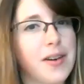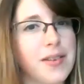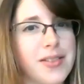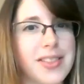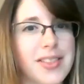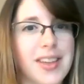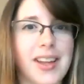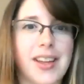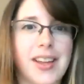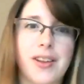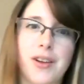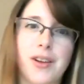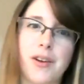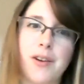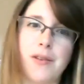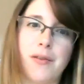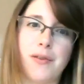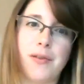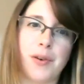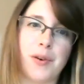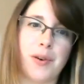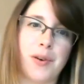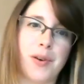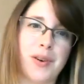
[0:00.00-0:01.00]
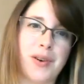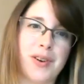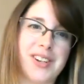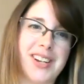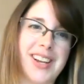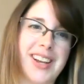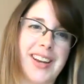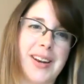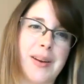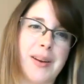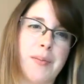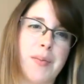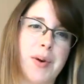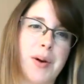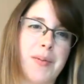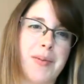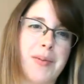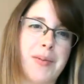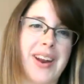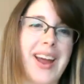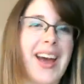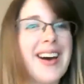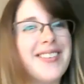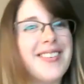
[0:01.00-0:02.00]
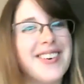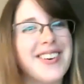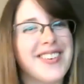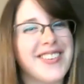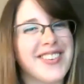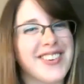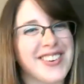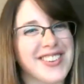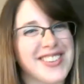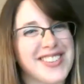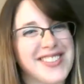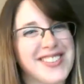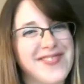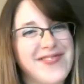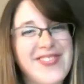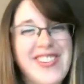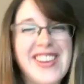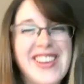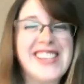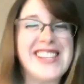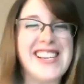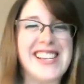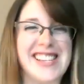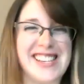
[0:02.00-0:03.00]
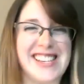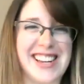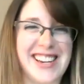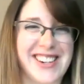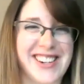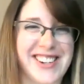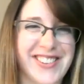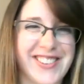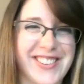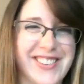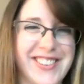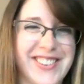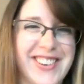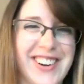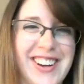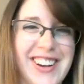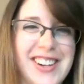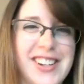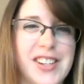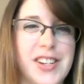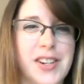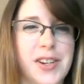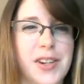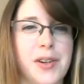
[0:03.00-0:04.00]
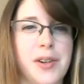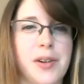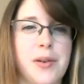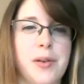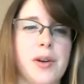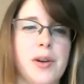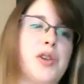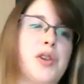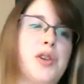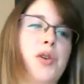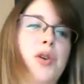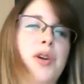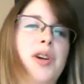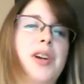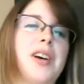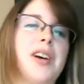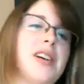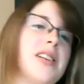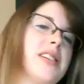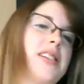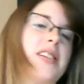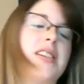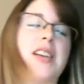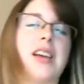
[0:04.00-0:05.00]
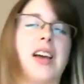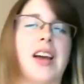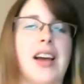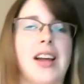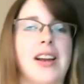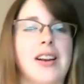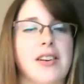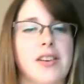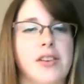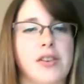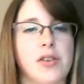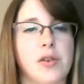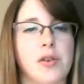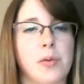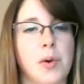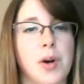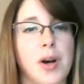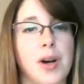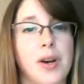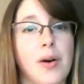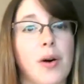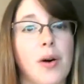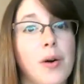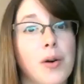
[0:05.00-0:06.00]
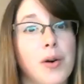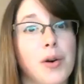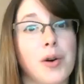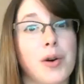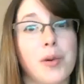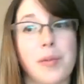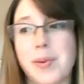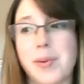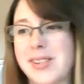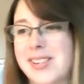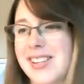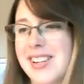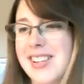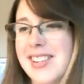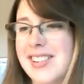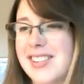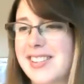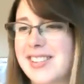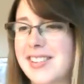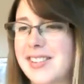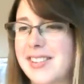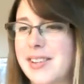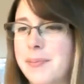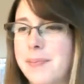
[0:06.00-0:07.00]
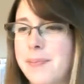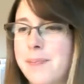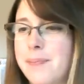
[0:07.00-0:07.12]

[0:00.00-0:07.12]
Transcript: thank you for taking a moment out of your busy schedule to join us and to work on your business.